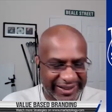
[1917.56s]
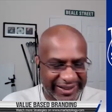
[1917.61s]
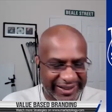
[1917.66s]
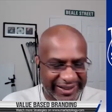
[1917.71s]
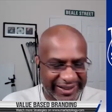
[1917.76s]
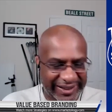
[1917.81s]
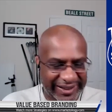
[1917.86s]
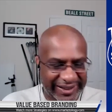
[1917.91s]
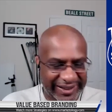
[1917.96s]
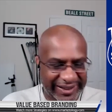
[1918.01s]

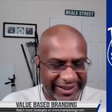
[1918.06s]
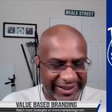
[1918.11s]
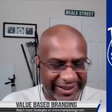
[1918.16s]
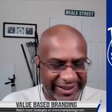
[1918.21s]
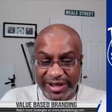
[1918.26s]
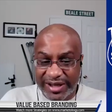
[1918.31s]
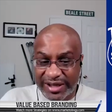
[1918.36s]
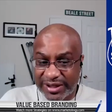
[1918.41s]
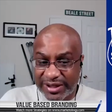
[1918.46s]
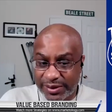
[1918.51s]
It's
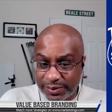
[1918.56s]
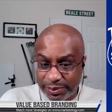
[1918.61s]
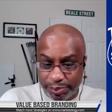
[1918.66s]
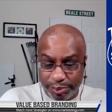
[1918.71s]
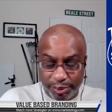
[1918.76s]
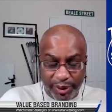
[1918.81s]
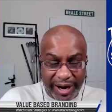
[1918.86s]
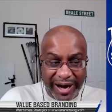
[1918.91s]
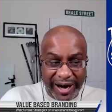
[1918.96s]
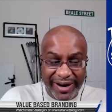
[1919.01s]
funny
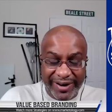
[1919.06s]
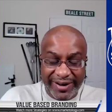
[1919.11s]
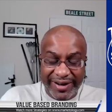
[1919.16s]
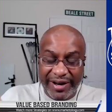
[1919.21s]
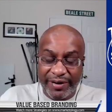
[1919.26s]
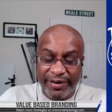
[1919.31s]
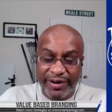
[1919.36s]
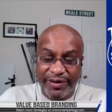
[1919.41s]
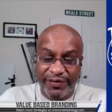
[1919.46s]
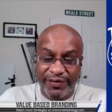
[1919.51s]
because prior
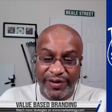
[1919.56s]
Gary